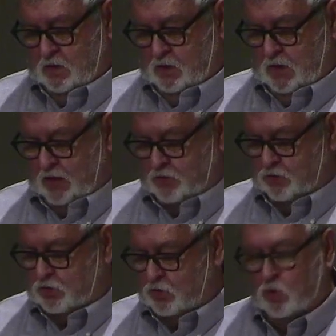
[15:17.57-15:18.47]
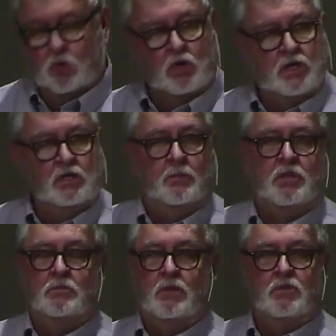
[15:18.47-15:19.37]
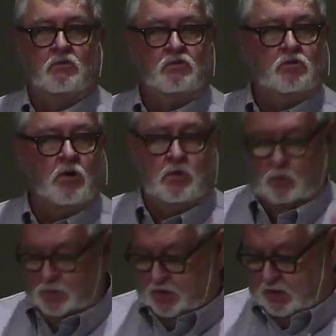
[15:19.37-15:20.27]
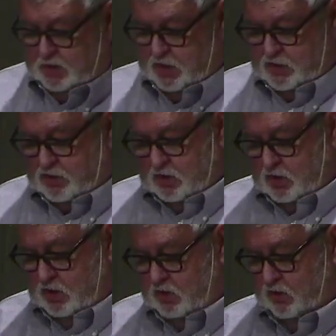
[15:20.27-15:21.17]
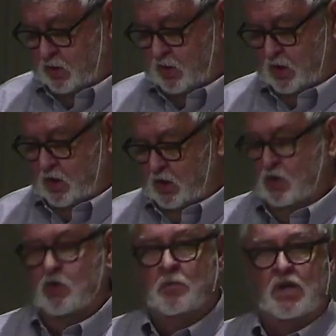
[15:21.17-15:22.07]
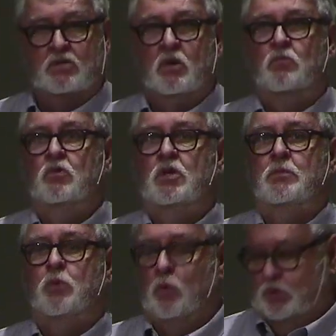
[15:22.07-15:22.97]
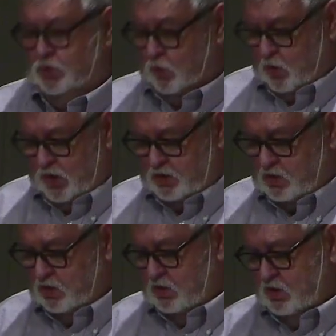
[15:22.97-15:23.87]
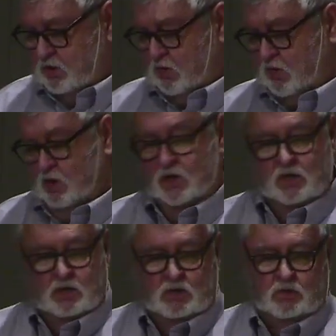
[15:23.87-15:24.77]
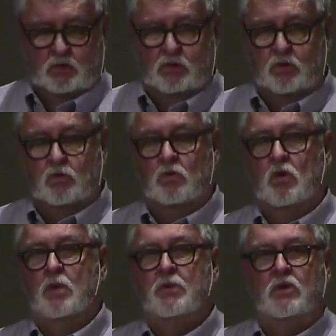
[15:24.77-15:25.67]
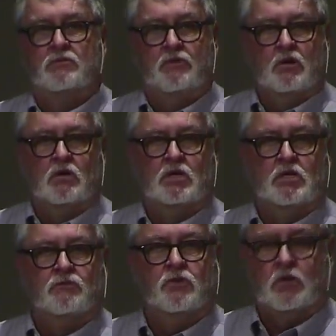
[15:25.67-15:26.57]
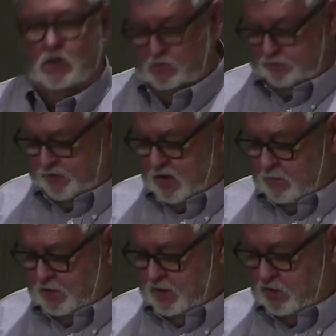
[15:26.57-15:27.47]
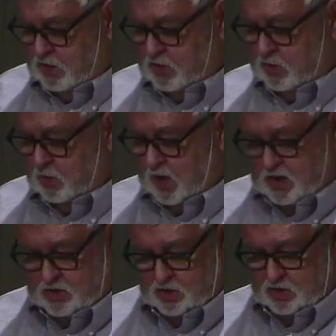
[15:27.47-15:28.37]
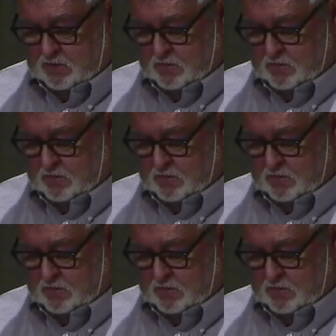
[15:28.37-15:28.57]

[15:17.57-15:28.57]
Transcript: That's your story, I mean, maybe you've struggled with addiction, or you made some really poor choices, or you, you grew up in a very difficult family situation.